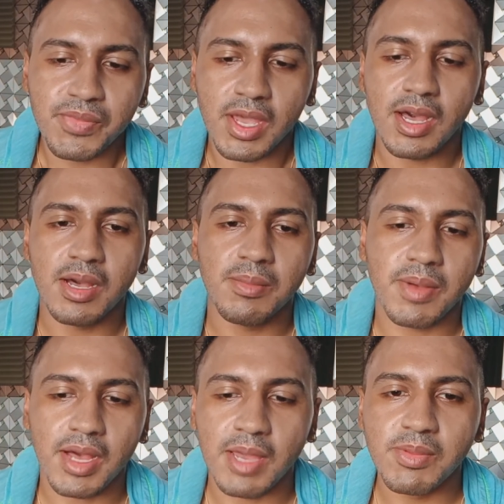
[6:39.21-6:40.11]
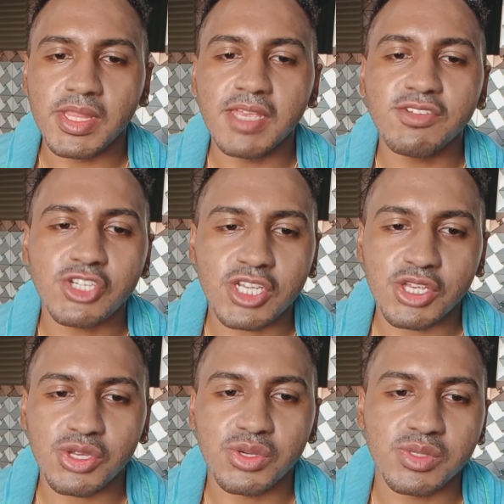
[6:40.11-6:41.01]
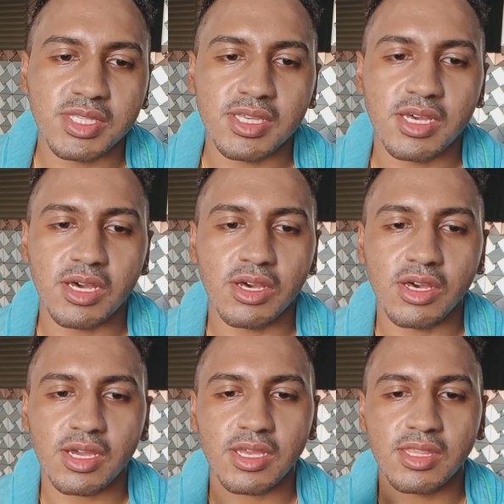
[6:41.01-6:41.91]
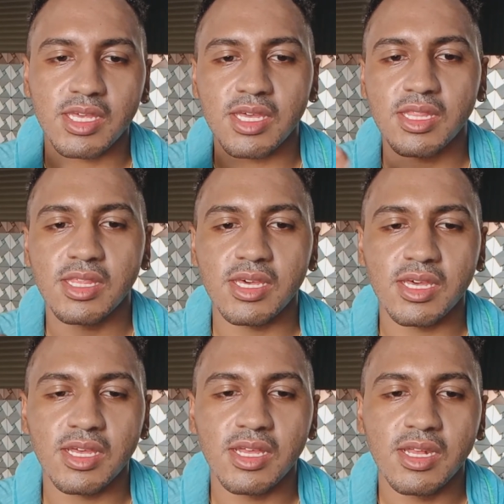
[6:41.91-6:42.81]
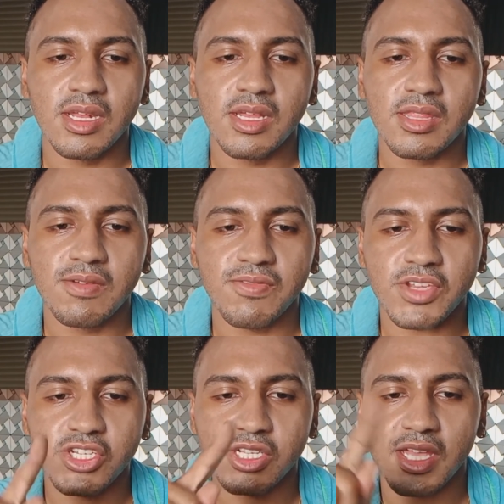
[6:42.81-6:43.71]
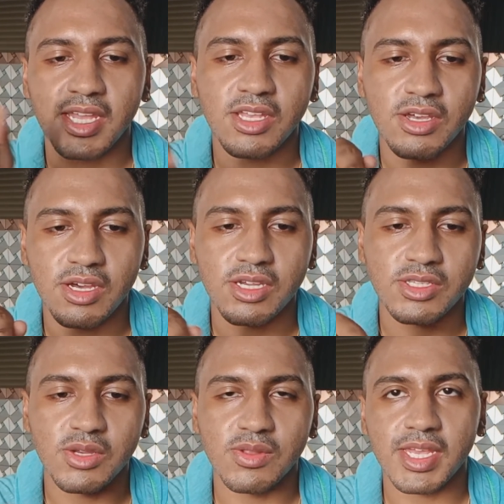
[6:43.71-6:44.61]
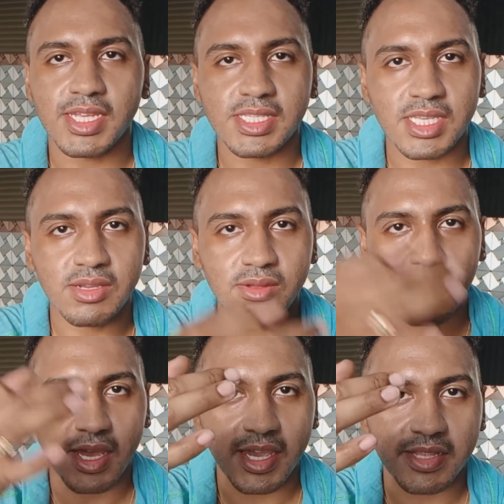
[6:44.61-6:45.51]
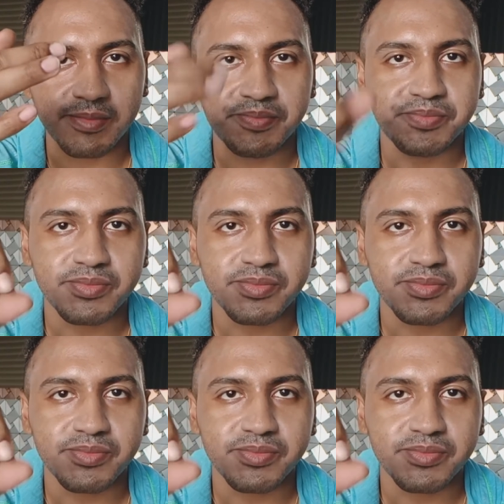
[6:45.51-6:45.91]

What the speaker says: I believe she used the hook, the fish line hook. So like a single line